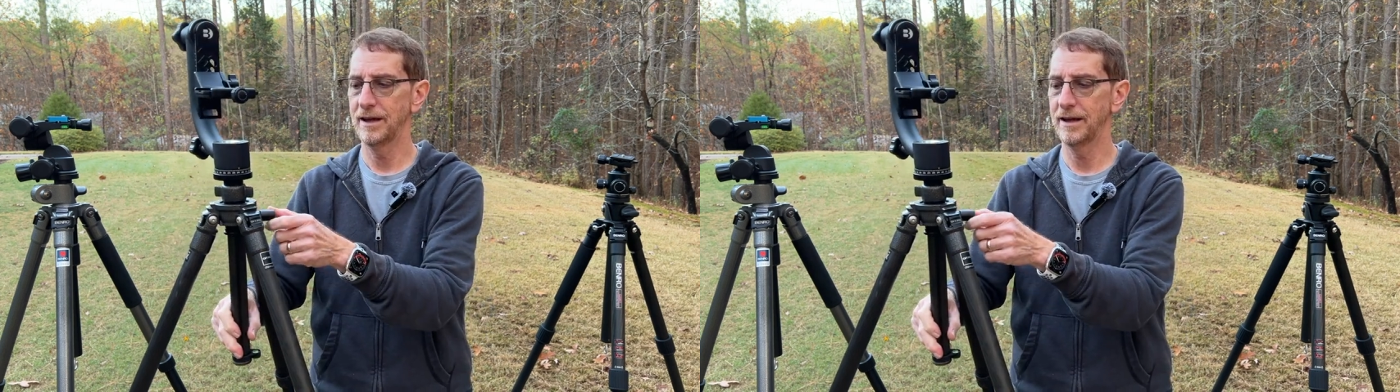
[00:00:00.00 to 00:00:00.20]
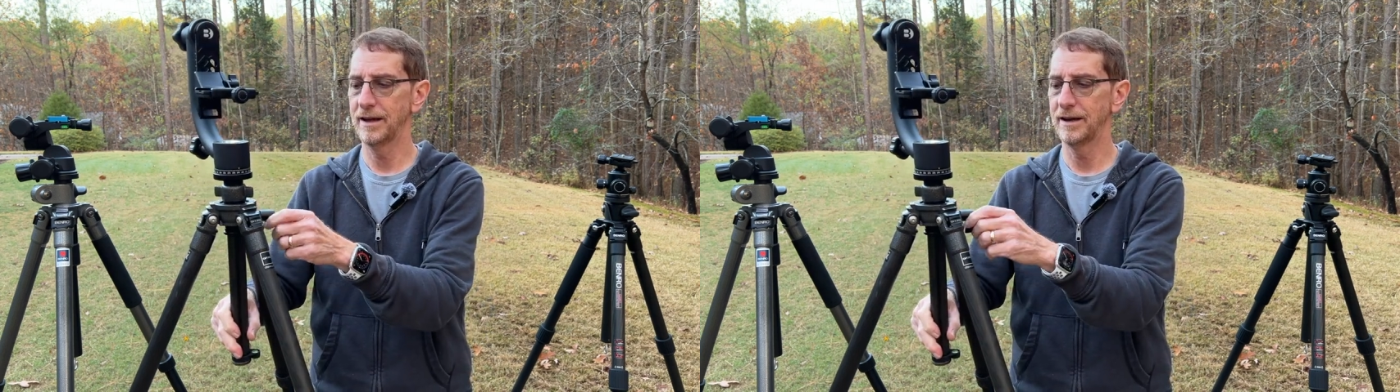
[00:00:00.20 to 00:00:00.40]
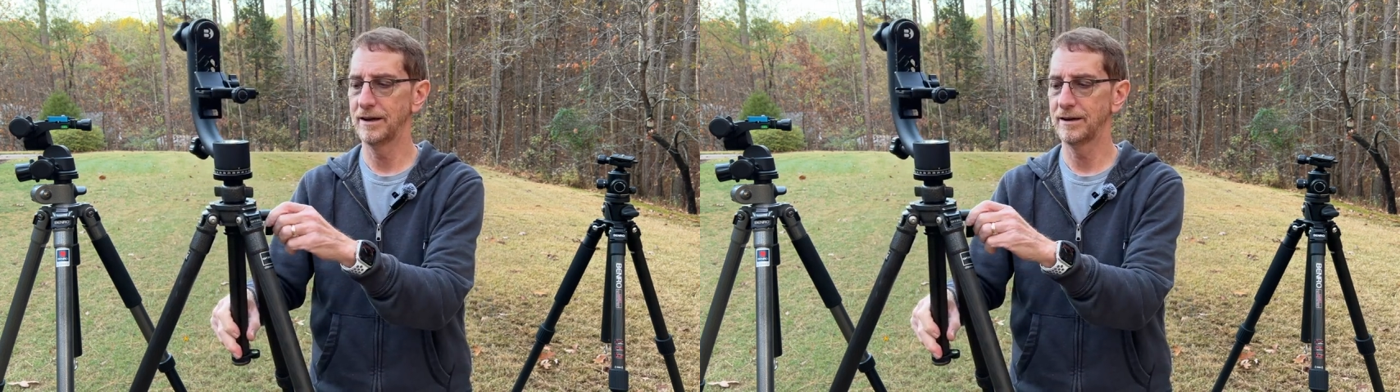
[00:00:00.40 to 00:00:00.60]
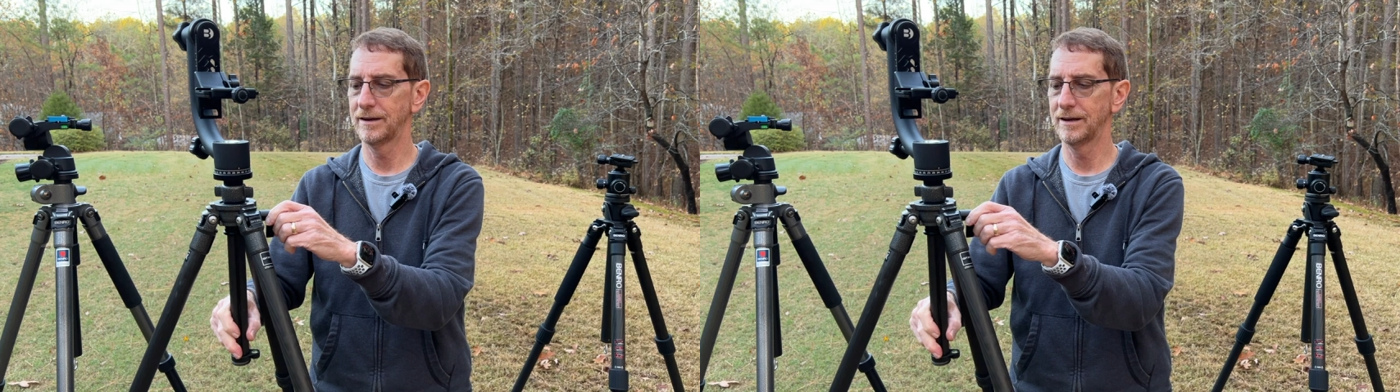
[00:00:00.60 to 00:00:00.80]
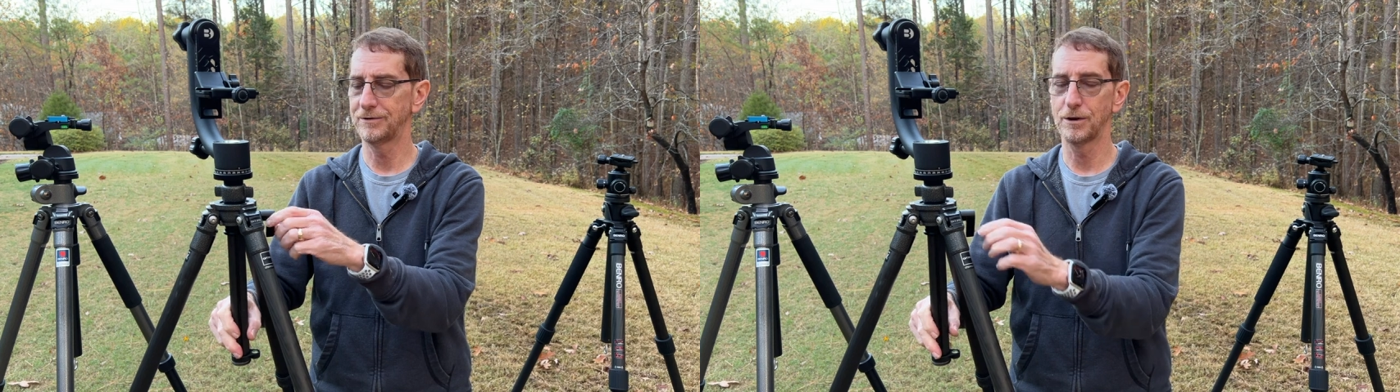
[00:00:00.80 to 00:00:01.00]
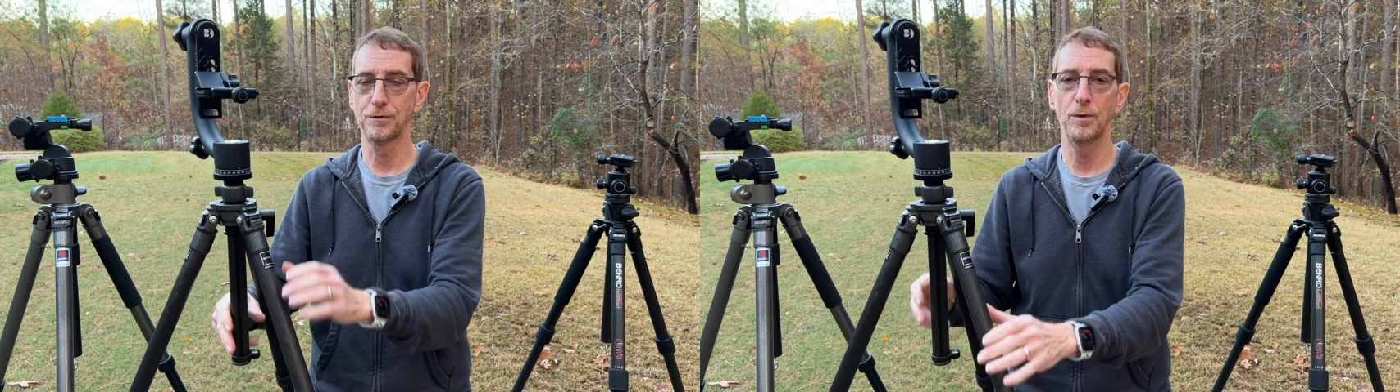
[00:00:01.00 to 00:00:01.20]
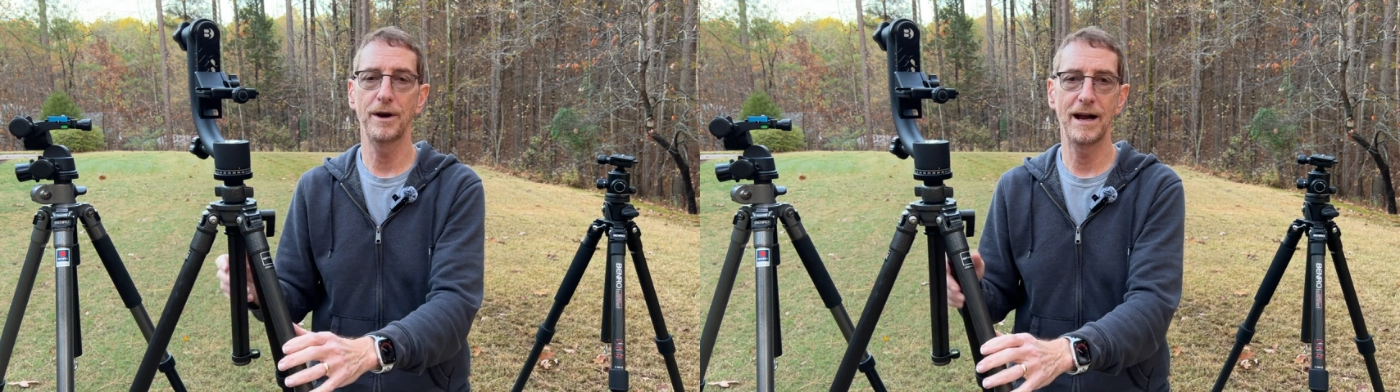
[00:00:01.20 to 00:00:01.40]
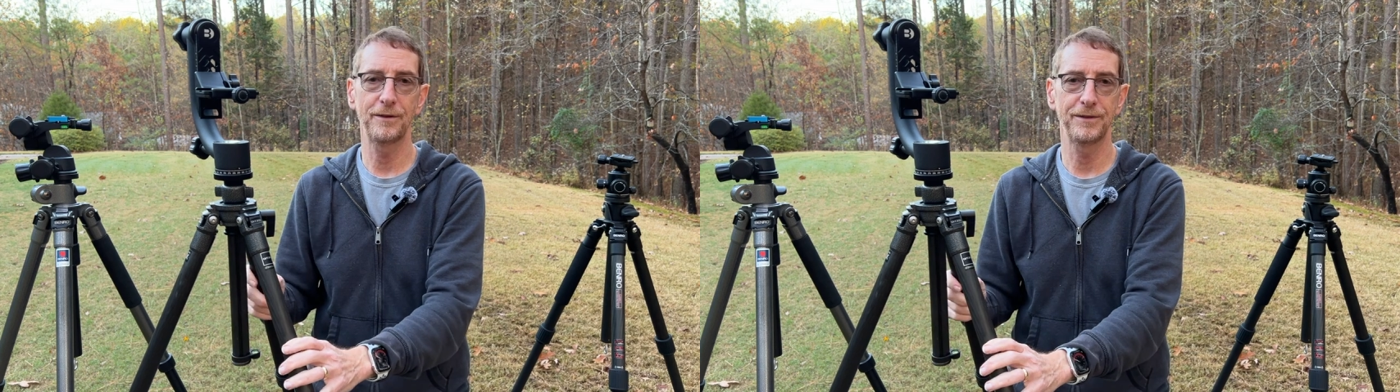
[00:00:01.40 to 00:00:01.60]
And if there's
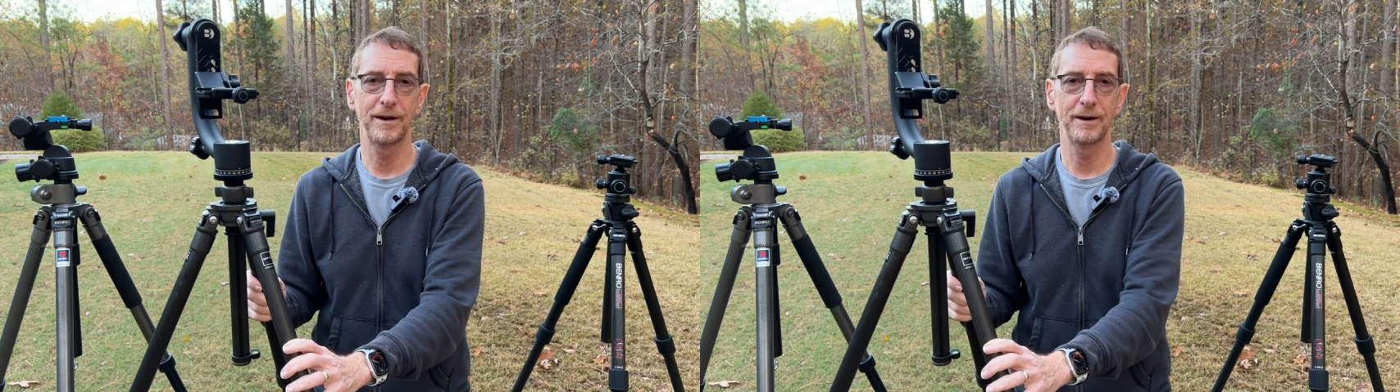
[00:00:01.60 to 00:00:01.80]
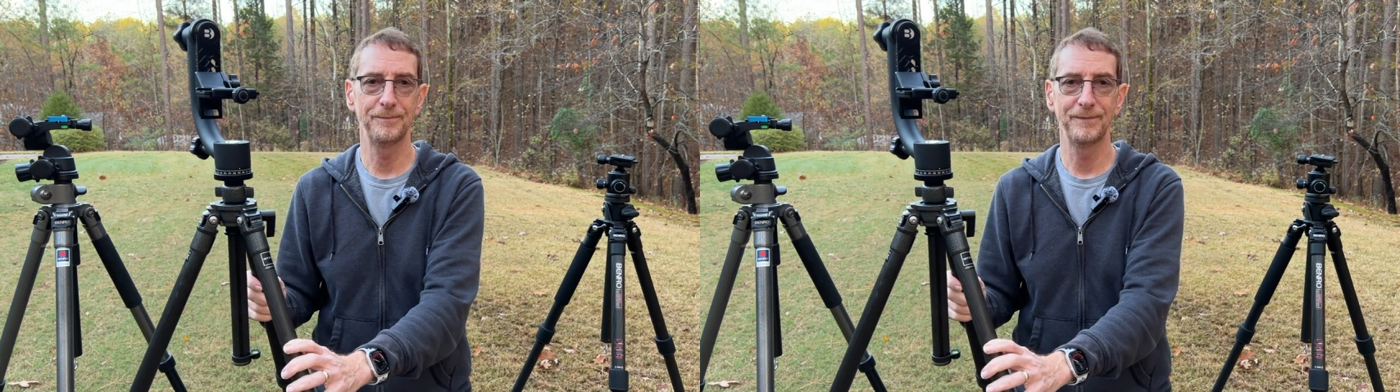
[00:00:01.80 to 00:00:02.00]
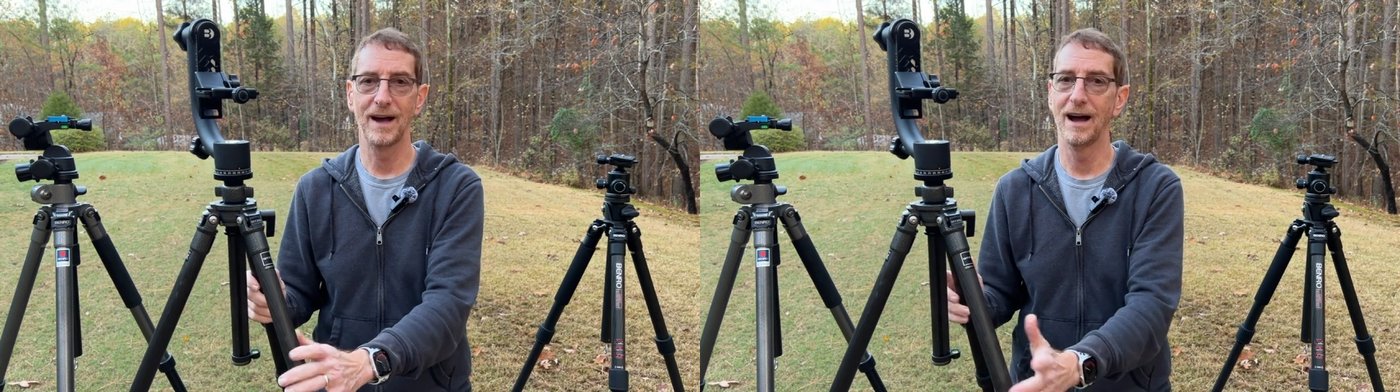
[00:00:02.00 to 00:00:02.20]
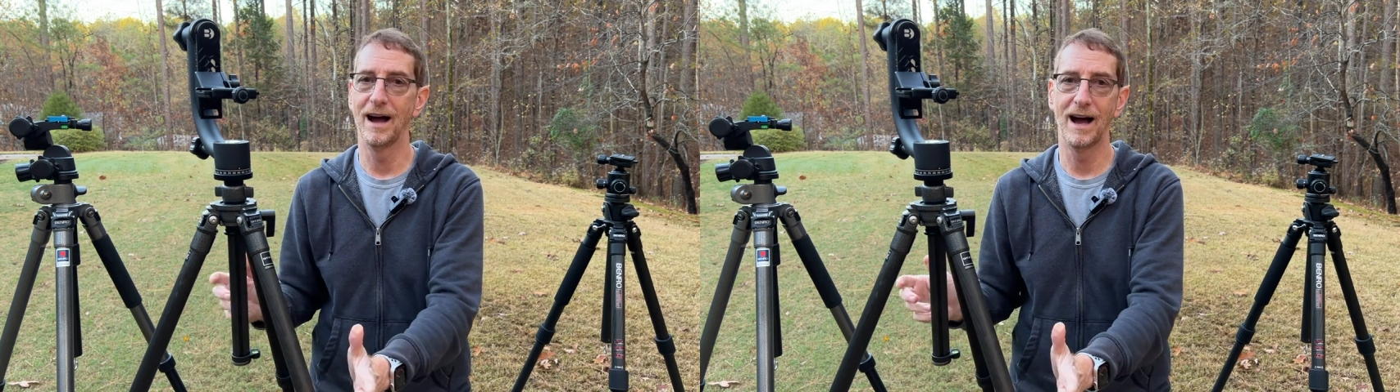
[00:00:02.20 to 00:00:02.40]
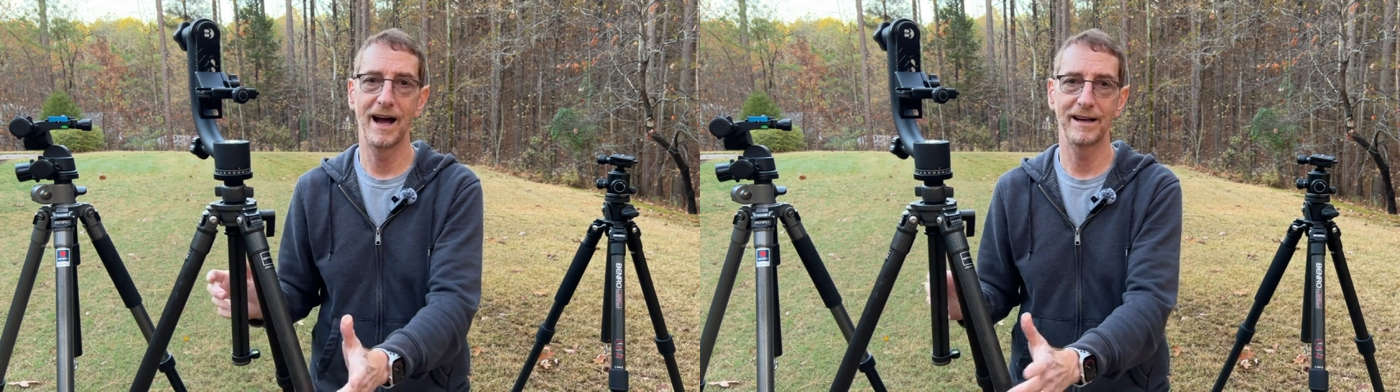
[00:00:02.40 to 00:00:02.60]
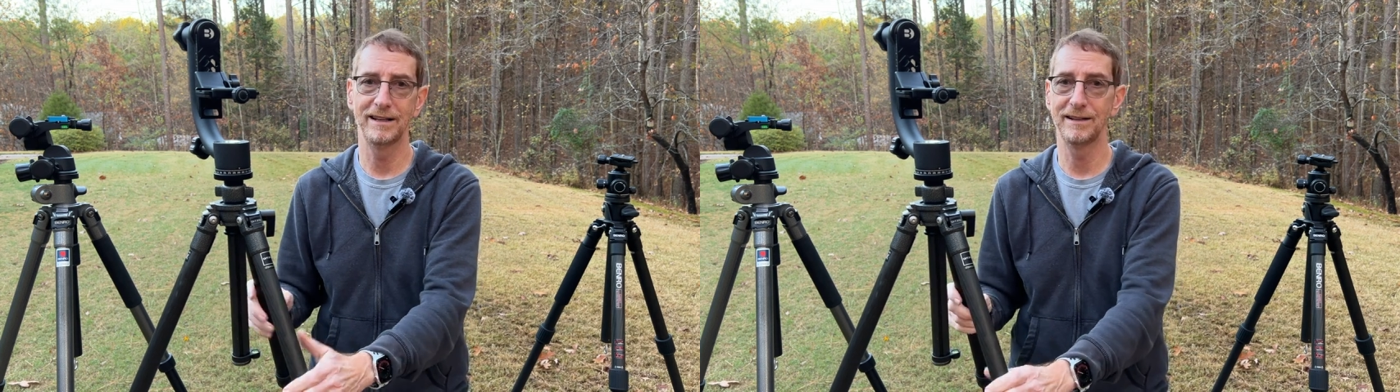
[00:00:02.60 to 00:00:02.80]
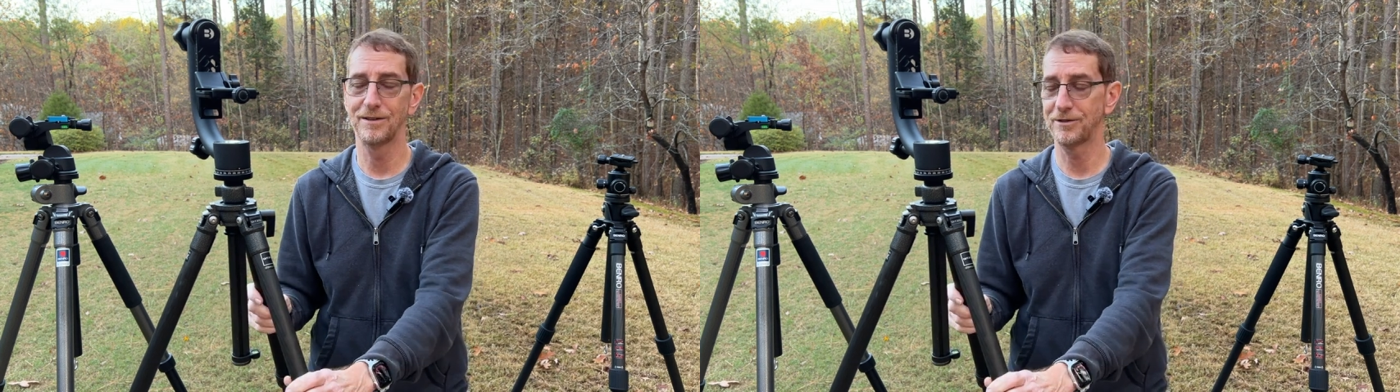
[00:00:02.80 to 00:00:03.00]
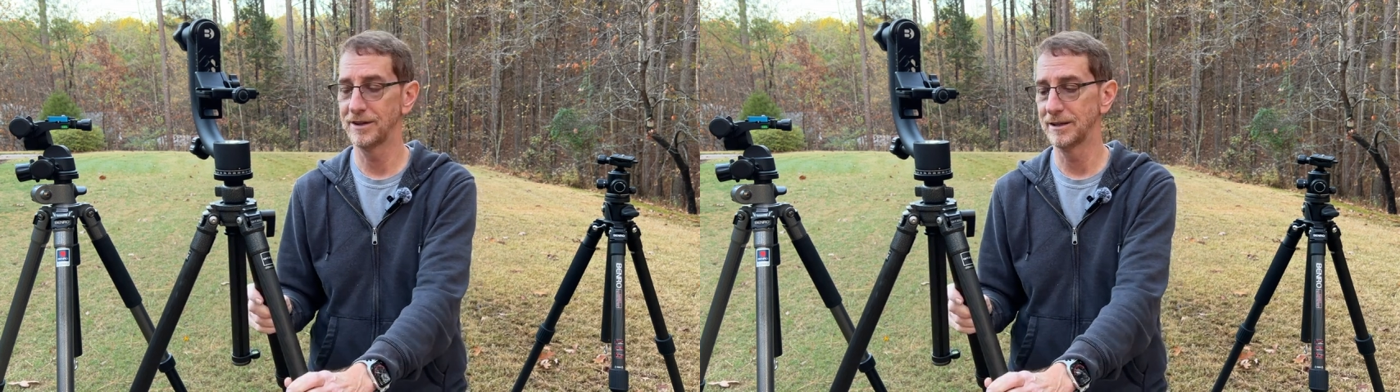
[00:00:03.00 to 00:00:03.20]
one out there, I
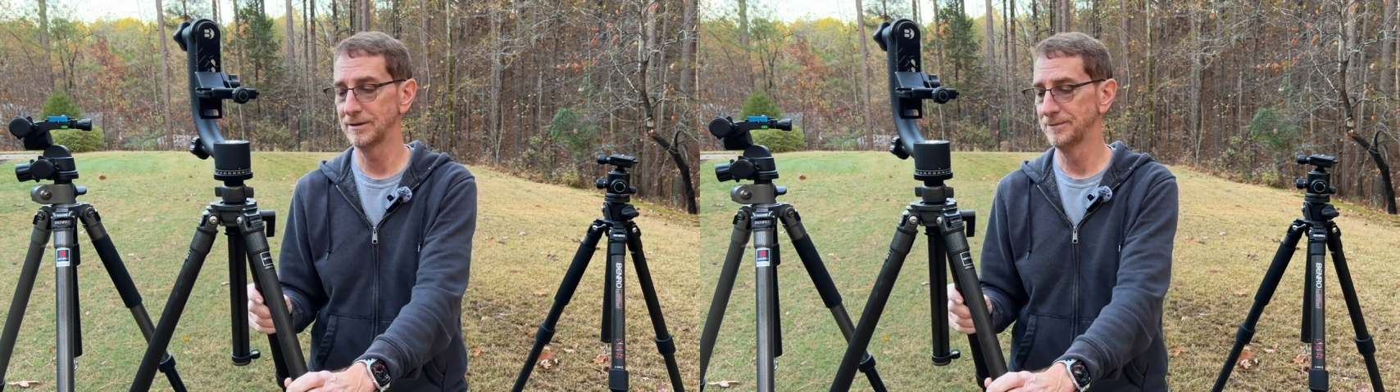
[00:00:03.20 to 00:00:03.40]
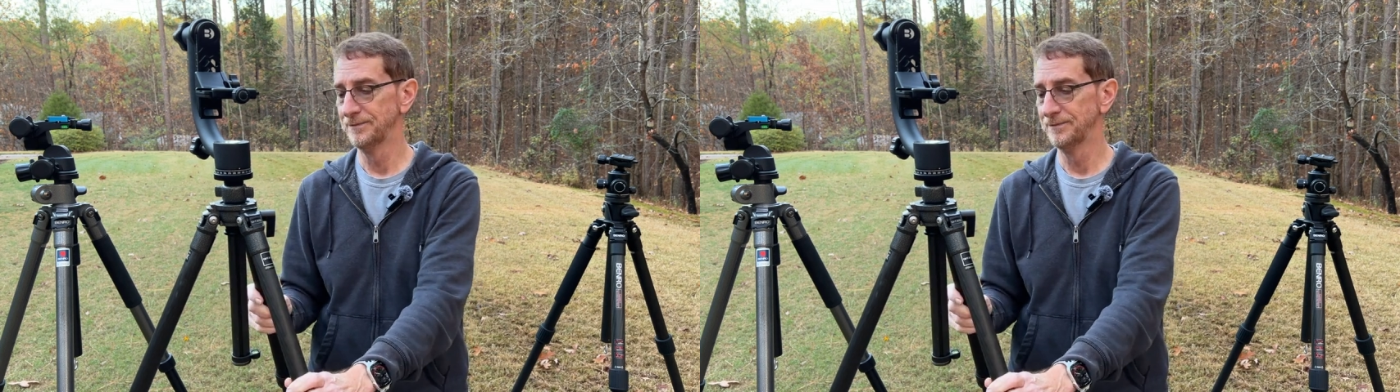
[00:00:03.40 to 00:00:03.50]
didn't see it.